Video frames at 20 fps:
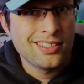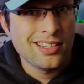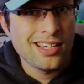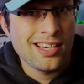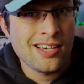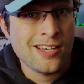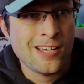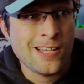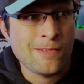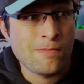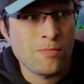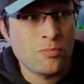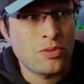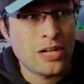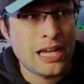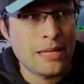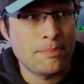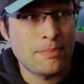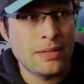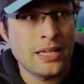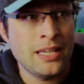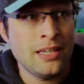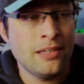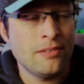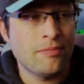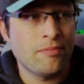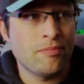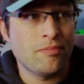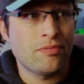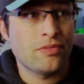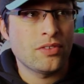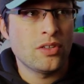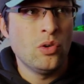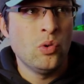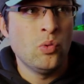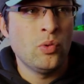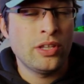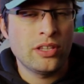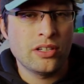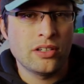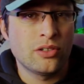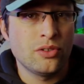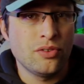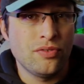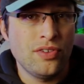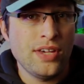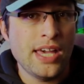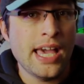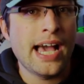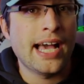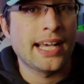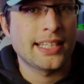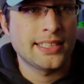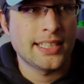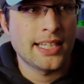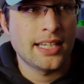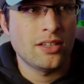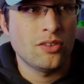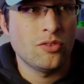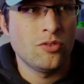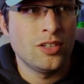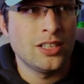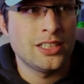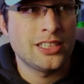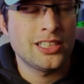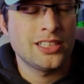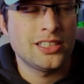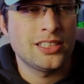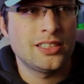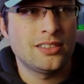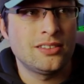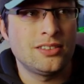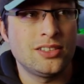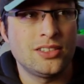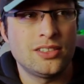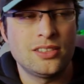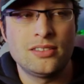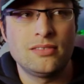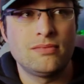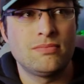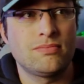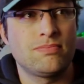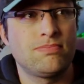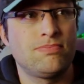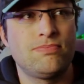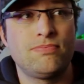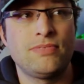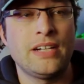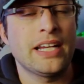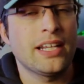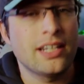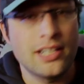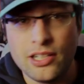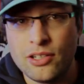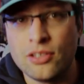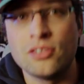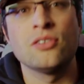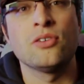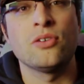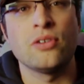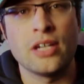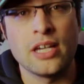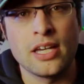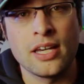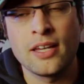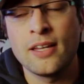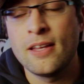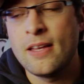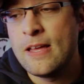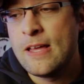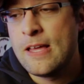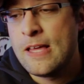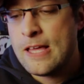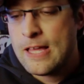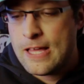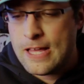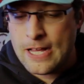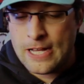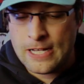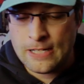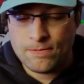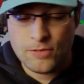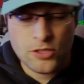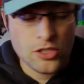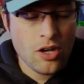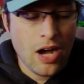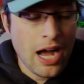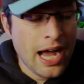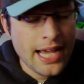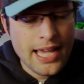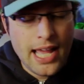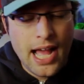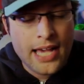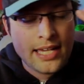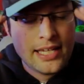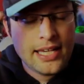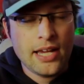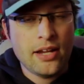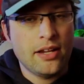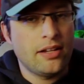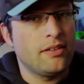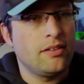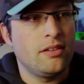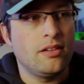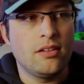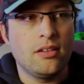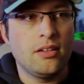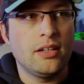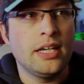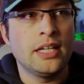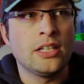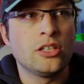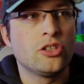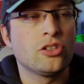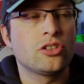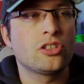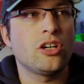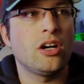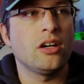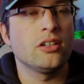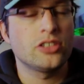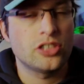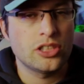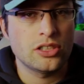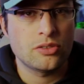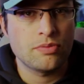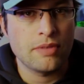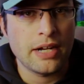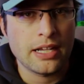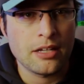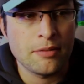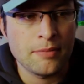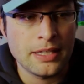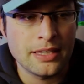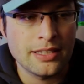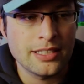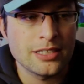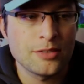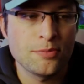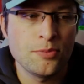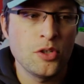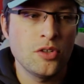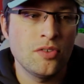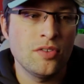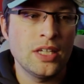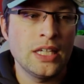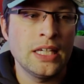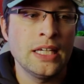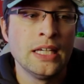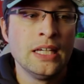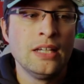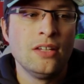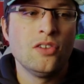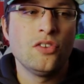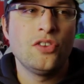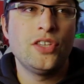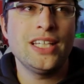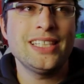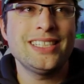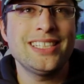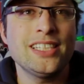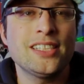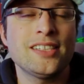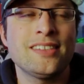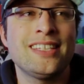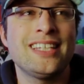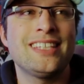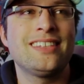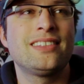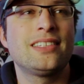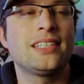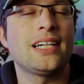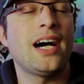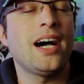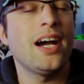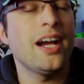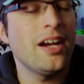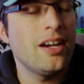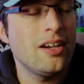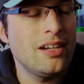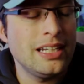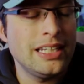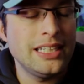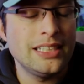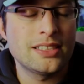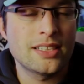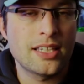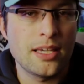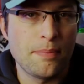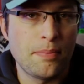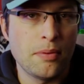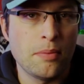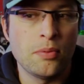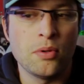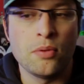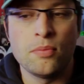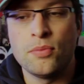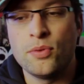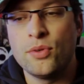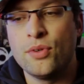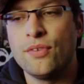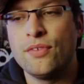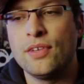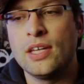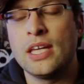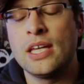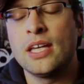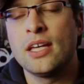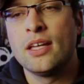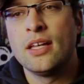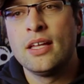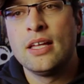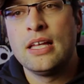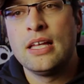Brad Pitt, with a goofy accent, which is just frankly annoying. So I can't in good conscience recommend this movie. This is an entirely skippable movie.